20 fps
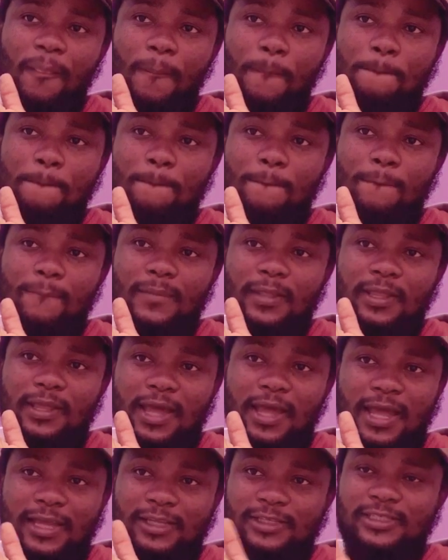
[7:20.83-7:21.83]
I see a
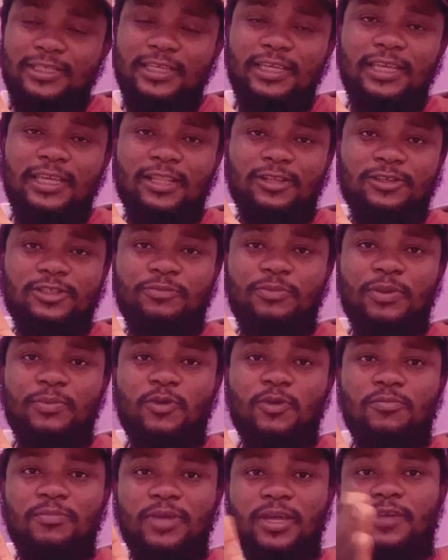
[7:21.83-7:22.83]
lot of people making
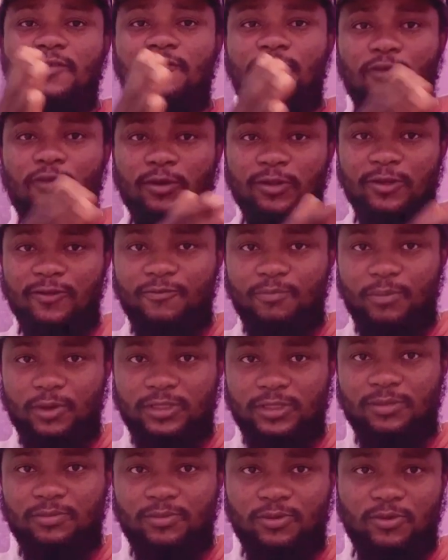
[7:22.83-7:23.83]
fun of Portable over
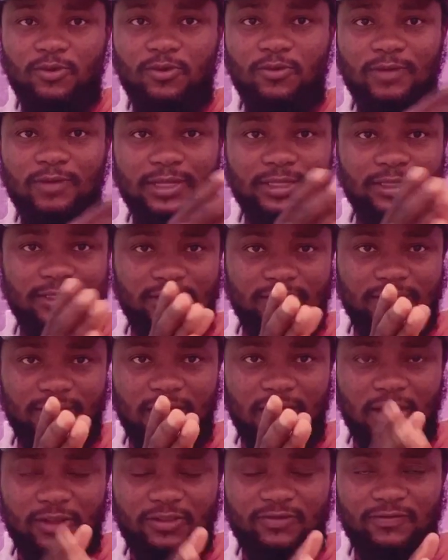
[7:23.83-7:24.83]
this outfit.
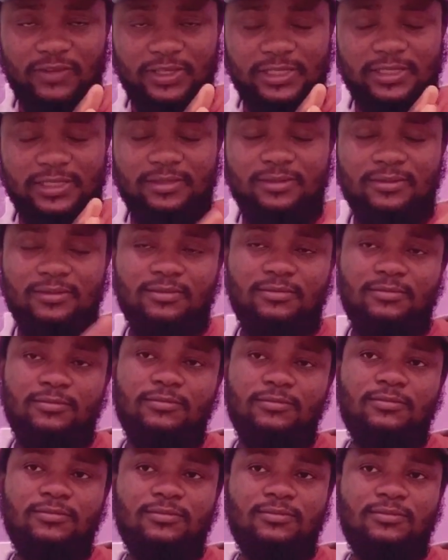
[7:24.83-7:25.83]

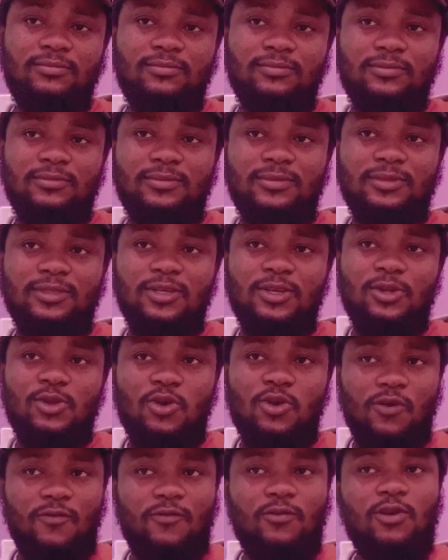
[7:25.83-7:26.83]
Of course,
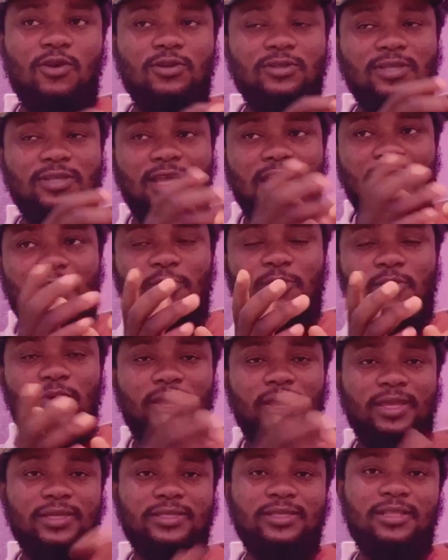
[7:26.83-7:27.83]
Kanye West is an
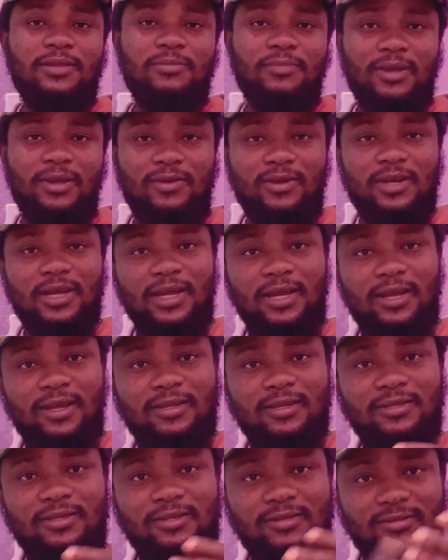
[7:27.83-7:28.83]
American
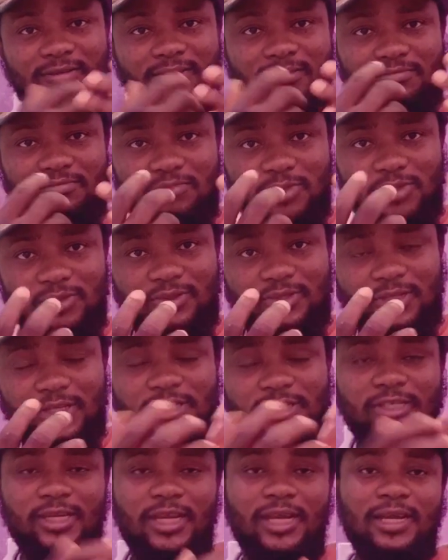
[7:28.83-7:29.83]
musician,
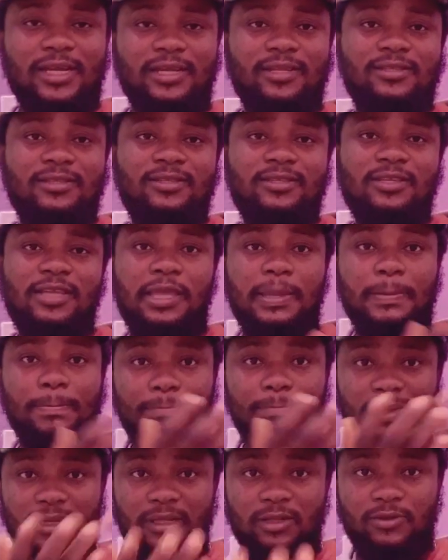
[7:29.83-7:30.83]
a
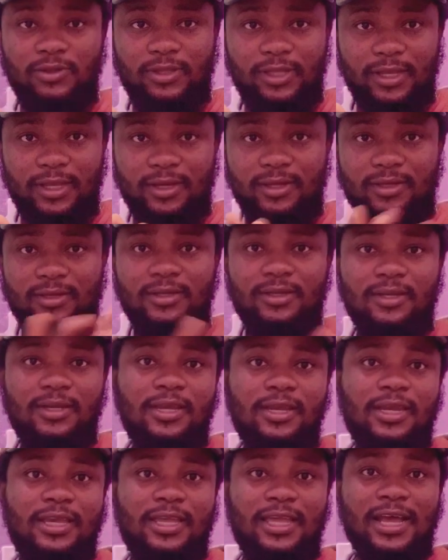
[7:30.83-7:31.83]
billionaire. He has
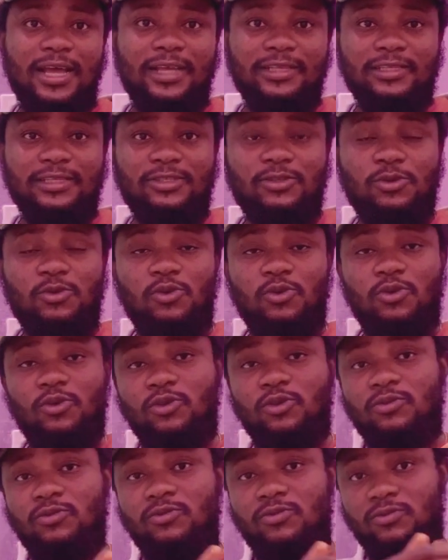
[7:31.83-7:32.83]
his own
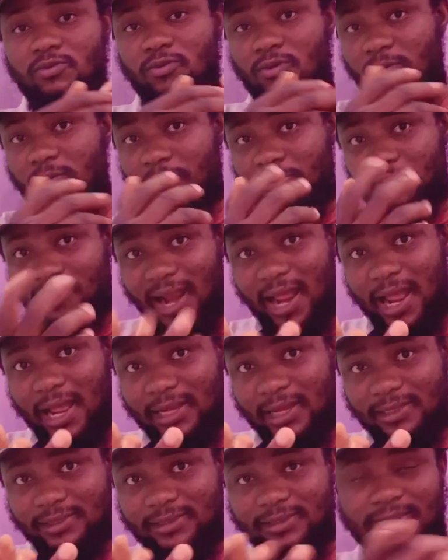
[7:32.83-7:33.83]
brand
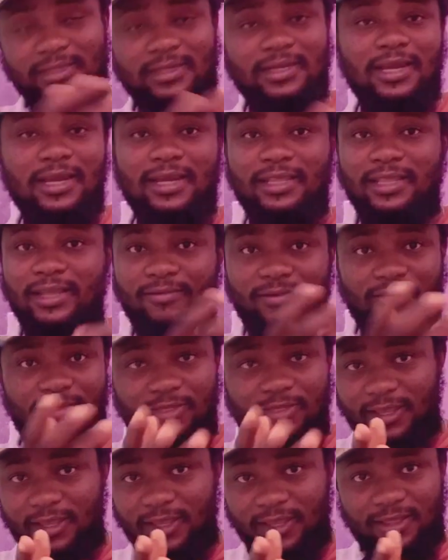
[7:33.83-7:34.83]
and everything
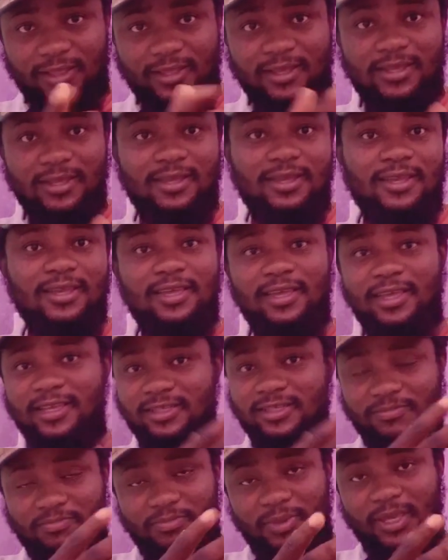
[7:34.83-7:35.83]
is big.
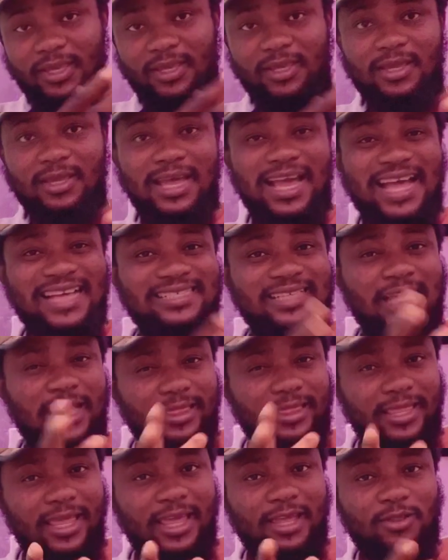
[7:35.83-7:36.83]
As I
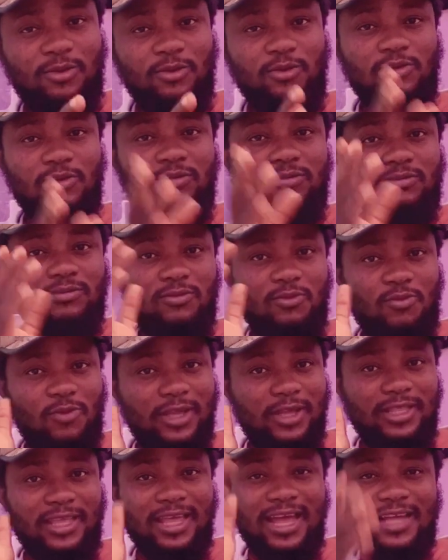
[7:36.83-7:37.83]
then, when he had
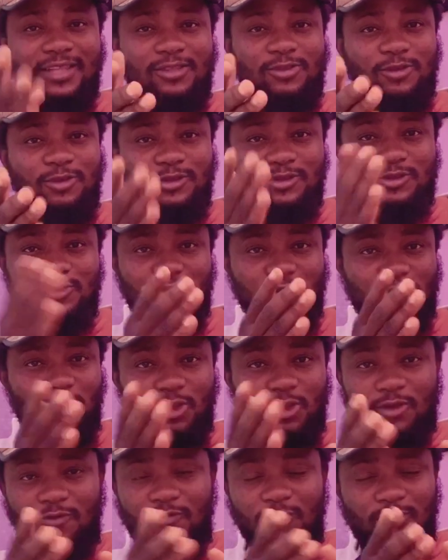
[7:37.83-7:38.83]
none of all those
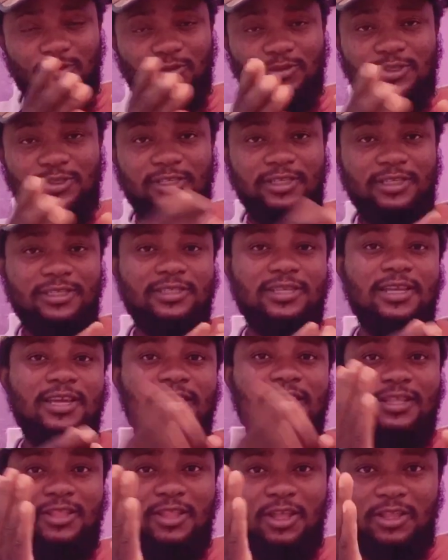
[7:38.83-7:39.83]
things, that was
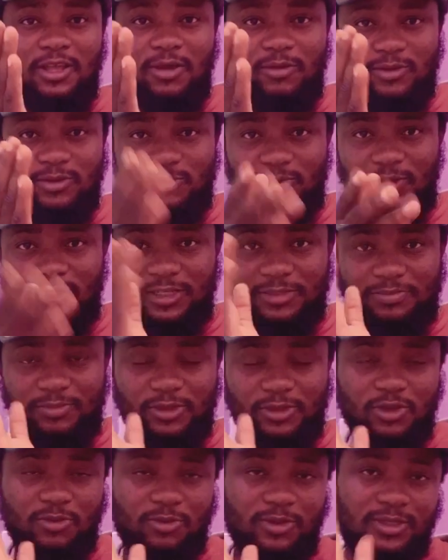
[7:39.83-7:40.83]
when this picture was
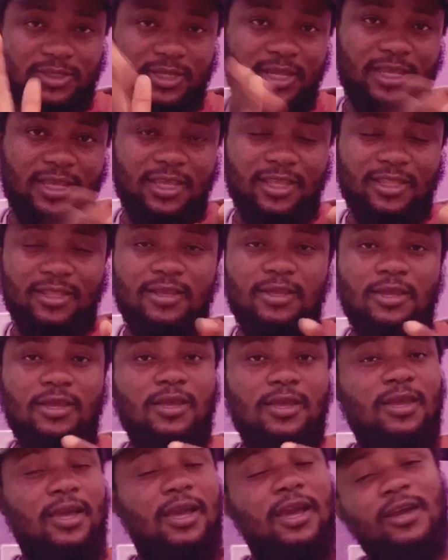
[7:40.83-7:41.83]
taken. And
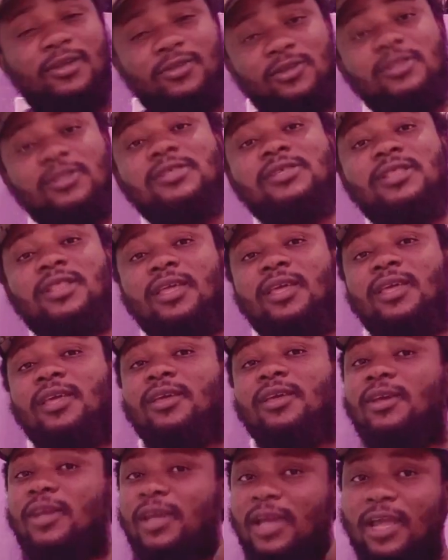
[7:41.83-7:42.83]
honestly, Kanye
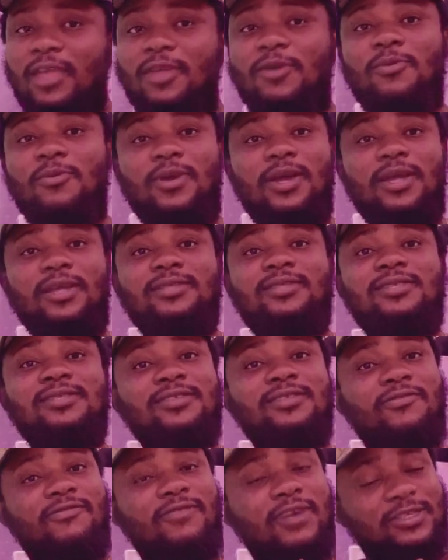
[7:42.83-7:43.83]
West is a fashion
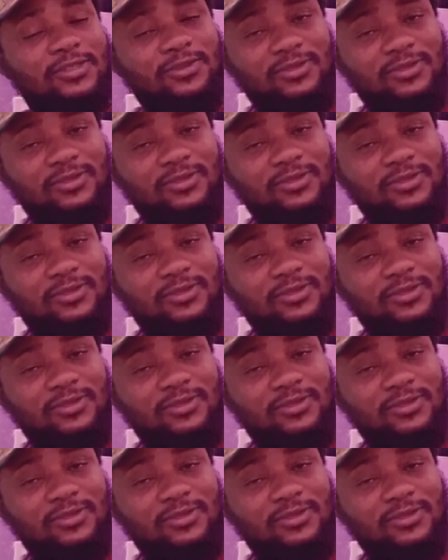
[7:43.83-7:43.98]
designer.